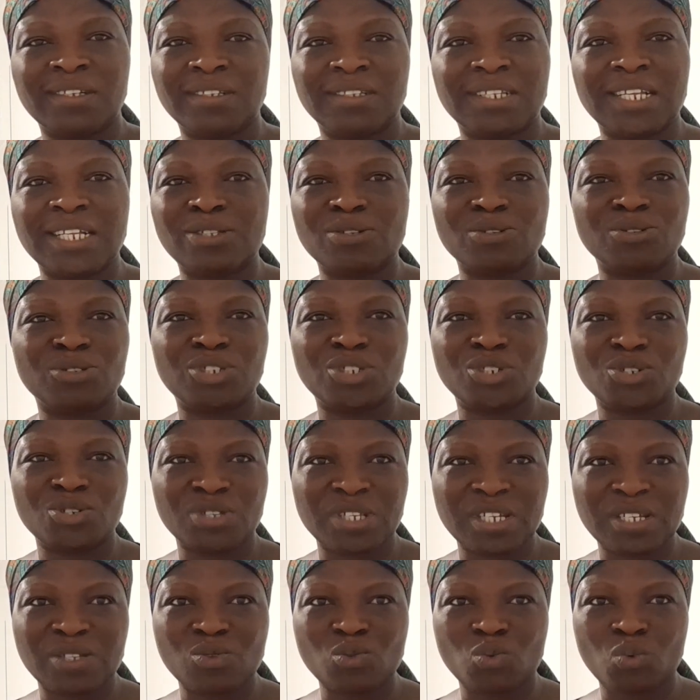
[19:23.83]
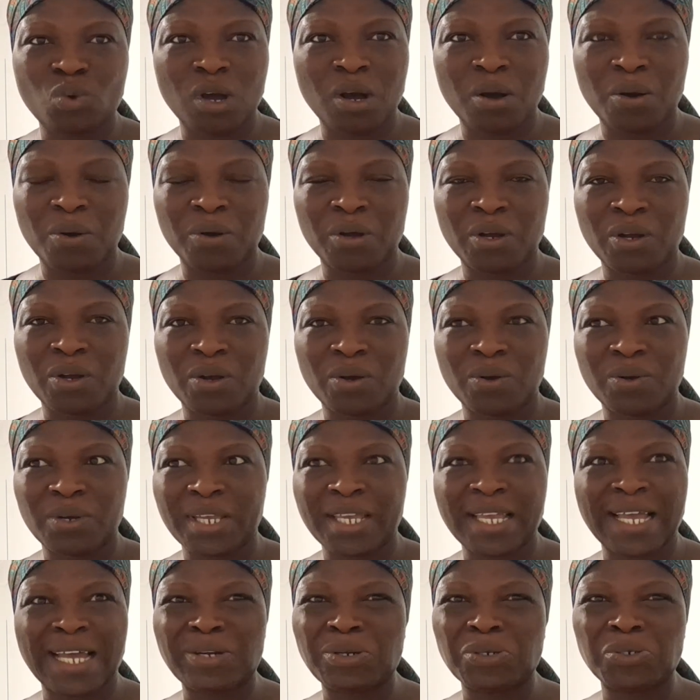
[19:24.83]
they don't use it well,
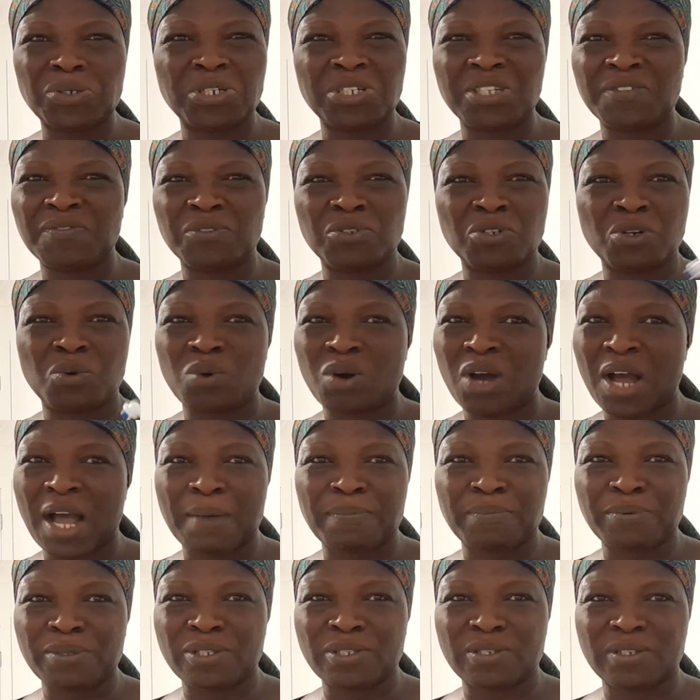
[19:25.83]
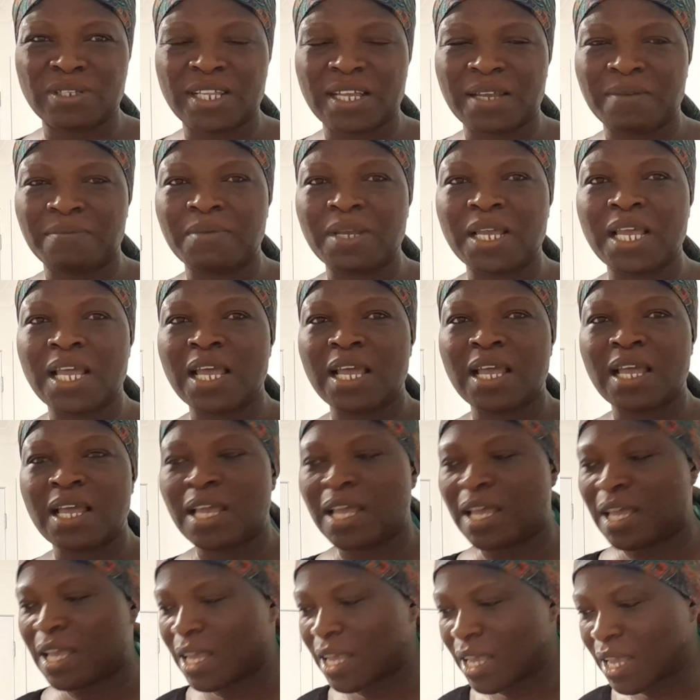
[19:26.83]
okay, I don't even know what happened to them.
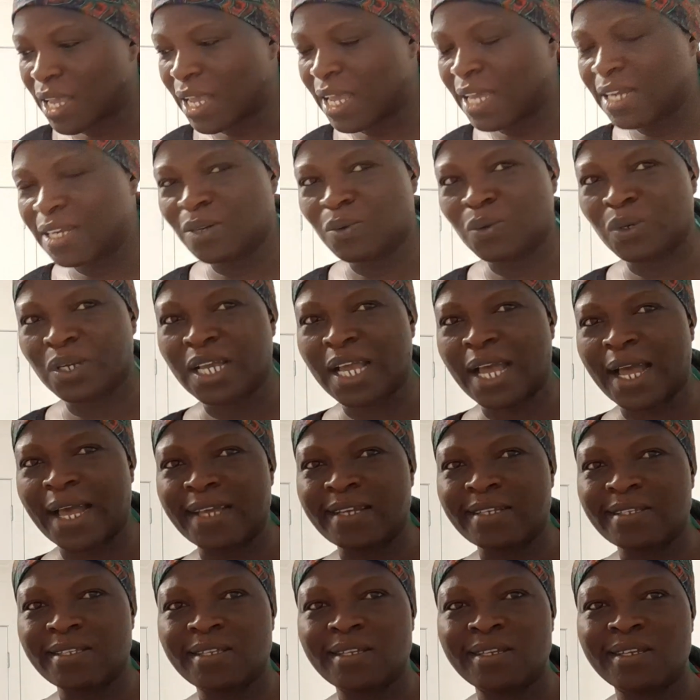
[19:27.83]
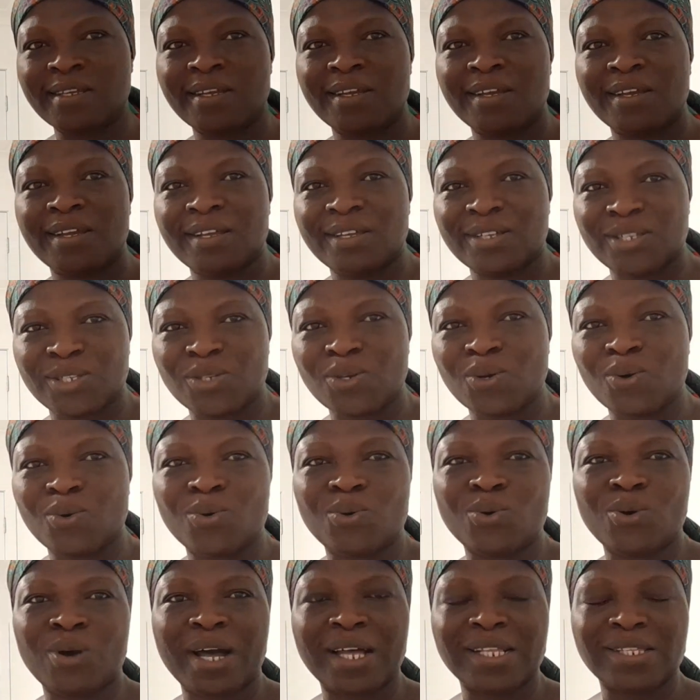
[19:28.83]
Anyway, guys,
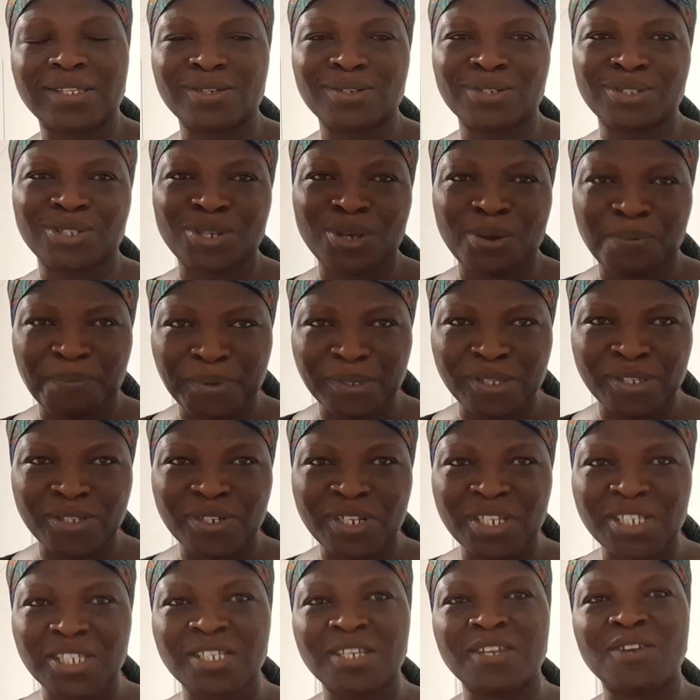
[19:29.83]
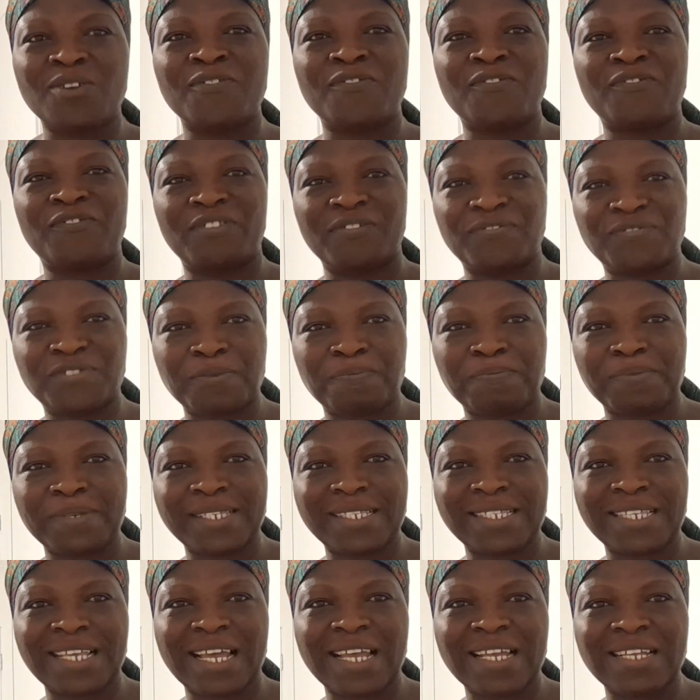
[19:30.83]
so I took the opportunity,
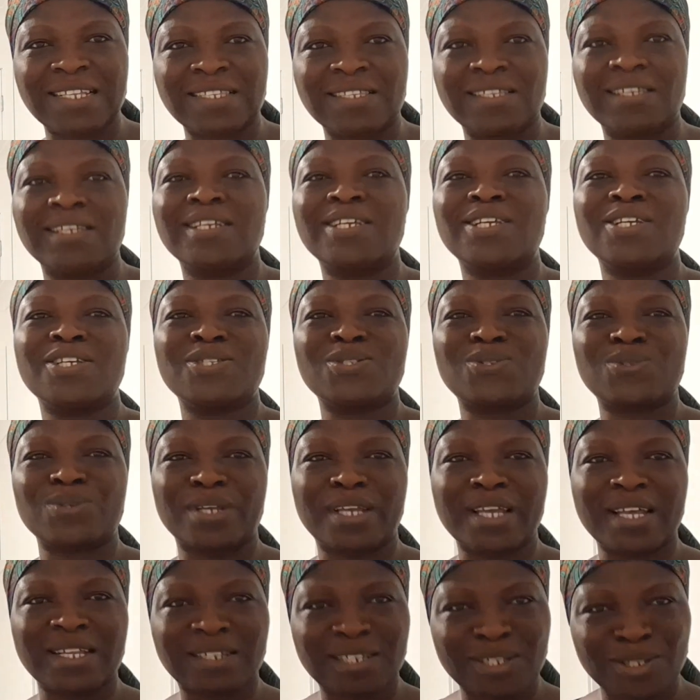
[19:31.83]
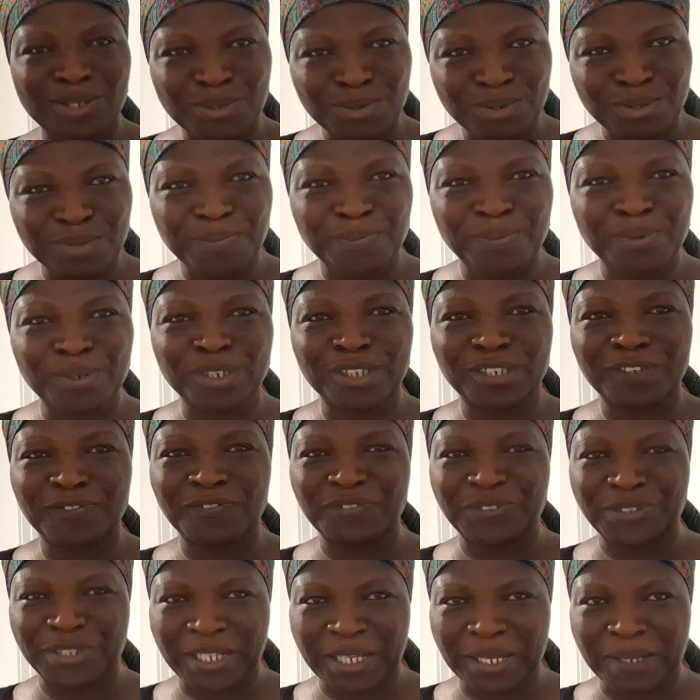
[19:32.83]
50%, to get the toothbrush
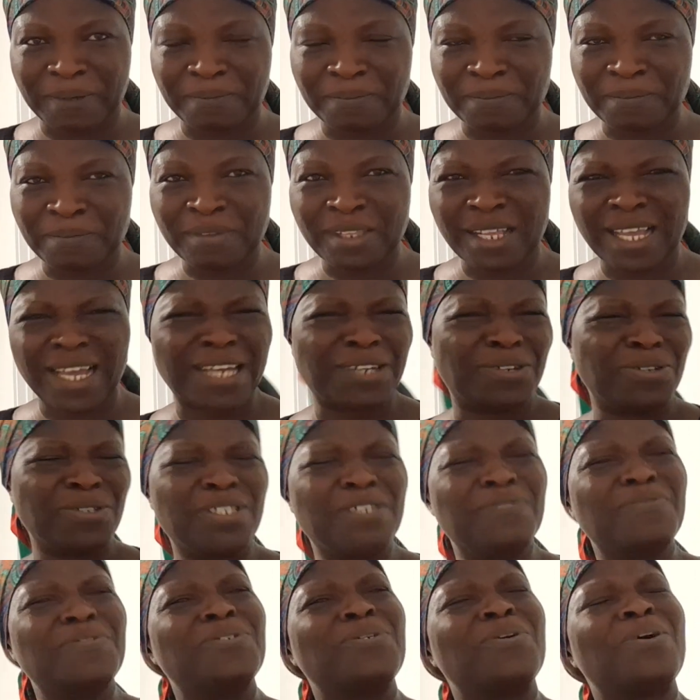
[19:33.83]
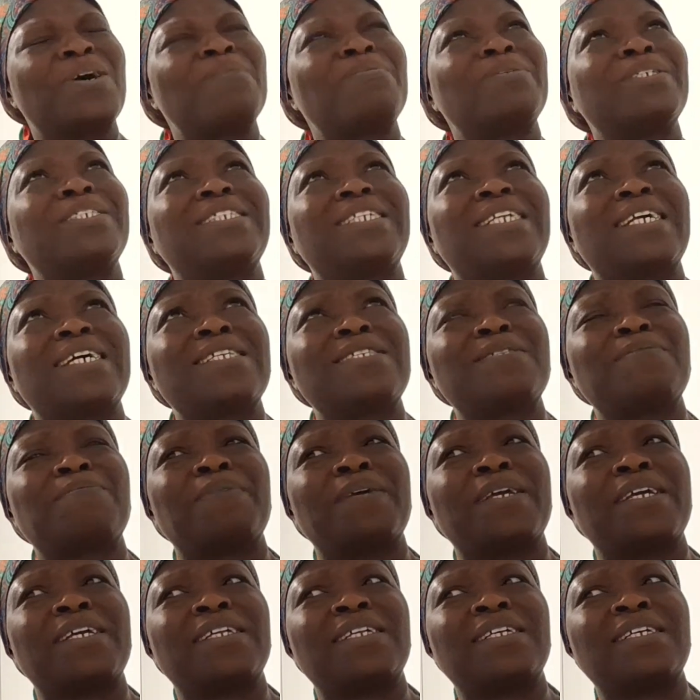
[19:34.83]
for them. I don't even know, how much did I
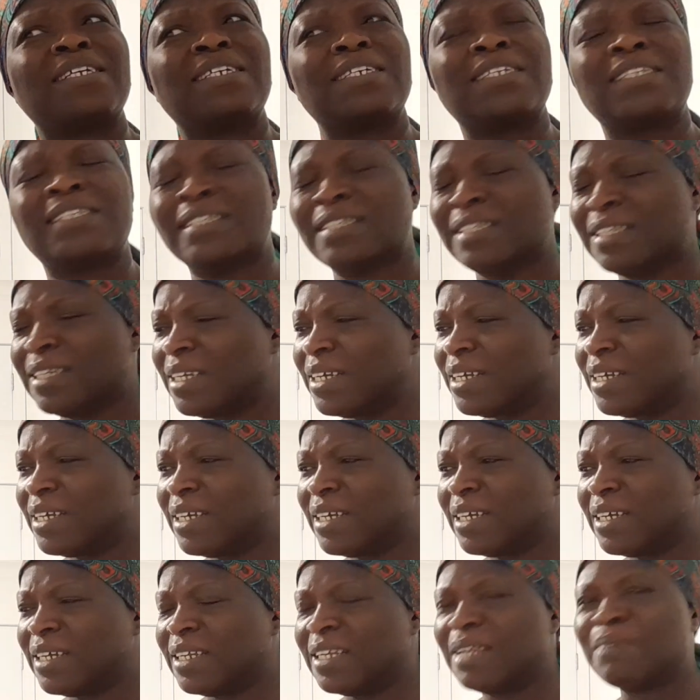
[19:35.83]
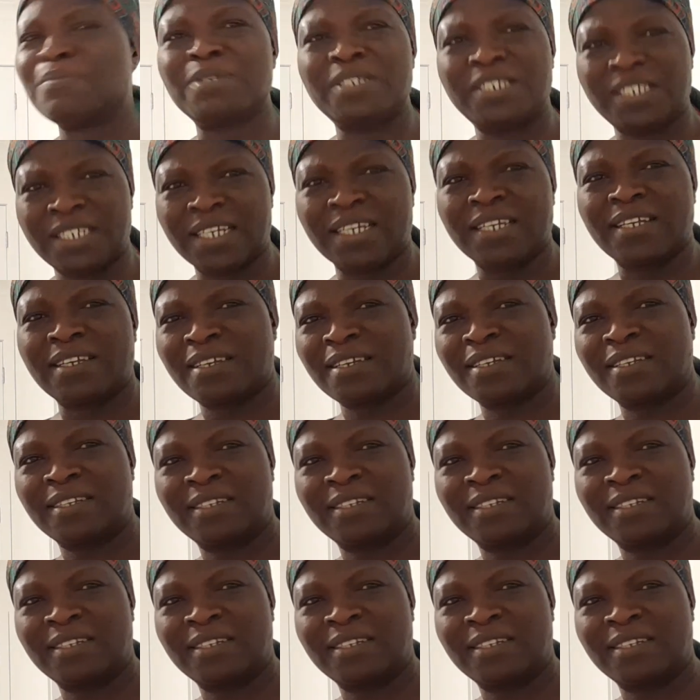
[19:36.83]
spend? Let me check.